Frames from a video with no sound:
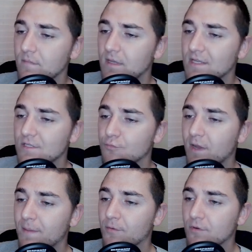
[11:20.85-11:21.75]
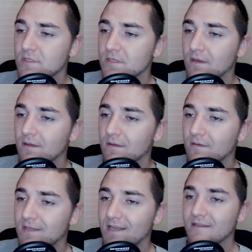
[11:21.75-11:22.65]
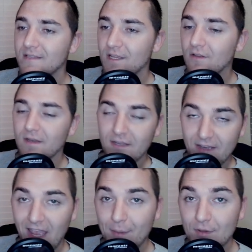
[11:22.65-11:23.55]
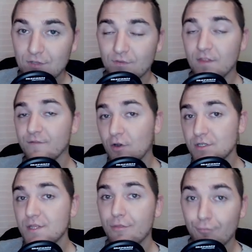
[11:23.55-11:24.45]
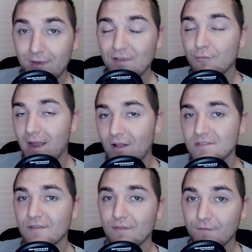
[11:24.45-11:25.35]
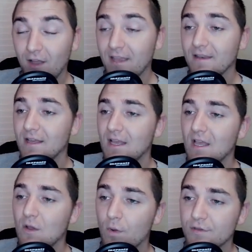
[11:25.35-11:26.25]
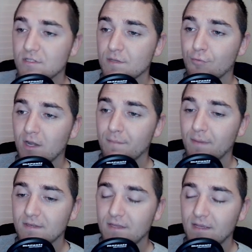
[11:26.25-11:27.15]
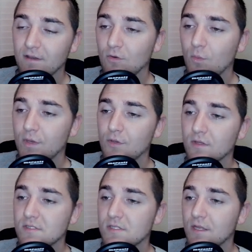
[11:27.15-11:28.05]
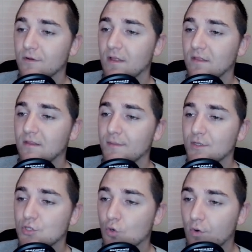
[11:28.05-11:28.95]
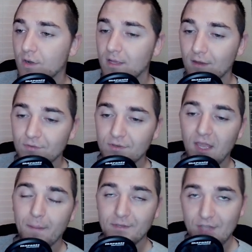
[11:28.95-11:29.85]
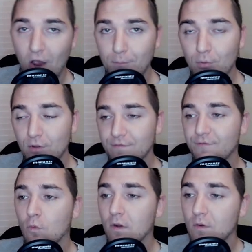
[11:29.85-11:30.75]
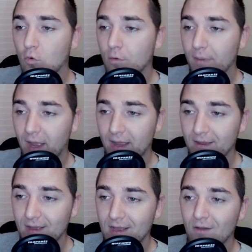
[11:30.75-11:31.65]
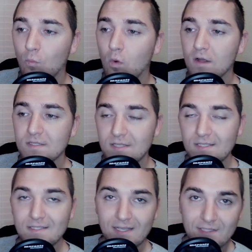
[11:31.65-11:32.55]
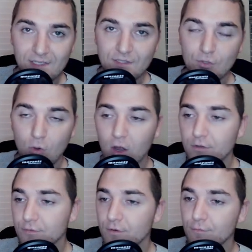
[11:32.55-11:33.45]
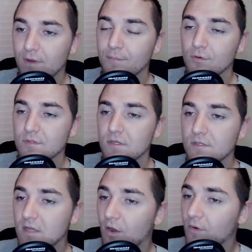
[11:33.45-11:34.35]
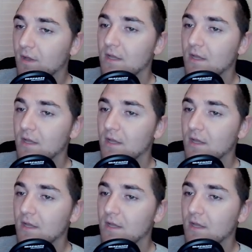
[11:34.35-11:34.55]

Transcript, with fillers: his Reapers didn't deal any damage for the first 3 rounds of the fight, which is a pretty big deal when you consider that the majority of the damage output for Gorbag was the 6,200 Reapers. So,